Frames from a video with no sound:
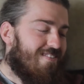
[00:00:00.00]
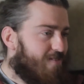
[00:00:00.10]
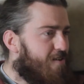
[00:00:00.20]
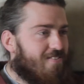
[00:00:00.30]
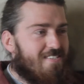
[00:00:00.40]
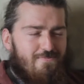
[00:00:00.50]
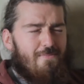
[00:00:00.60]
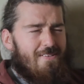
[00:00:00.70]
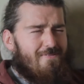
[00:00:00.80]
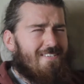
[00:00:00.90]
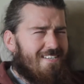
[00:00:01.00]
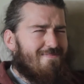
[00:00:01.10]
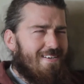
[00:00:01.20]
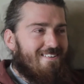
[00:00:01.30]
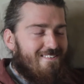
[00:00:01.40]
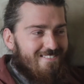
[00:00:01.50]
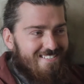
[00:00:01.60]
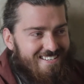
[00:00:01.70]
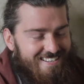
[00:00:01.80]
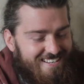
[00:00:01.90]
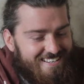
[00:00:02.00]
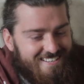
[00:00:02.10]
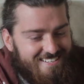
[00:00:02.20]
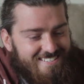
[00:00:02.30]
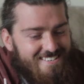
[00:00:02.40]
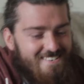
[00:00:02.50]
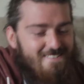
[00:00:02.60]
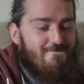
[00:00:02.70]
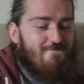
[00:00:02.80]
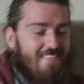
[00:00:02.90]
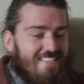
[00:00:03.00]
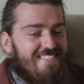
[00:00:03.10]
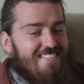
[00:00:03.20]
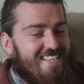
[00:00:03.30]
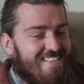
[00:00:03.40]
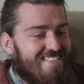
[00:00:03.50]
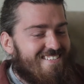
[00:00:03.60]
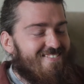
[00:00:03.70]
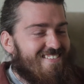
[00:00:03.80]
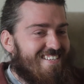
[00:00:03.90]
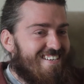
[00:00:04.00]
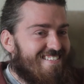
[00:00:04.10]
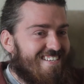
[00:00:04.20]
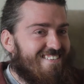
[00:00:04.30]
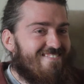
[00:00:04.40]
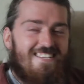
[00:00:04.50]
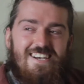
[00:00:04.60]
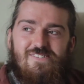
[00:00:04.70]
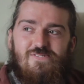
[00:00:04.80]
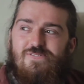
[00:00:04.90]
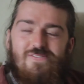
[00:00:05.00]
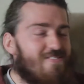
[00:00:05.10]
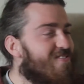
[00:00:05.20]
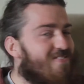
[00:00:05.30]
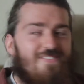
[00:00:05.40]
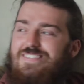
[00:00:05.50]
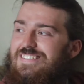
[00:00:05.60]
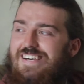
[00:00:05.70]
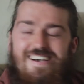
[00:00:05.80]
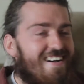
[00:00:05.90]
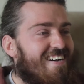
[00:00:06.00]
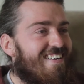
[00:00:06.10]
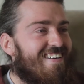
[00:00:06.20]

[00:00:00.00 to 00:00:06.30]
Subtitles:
It obviously probably was going to be Hero, wasn't it? And then someone started singing. It was like, who the fuck's that?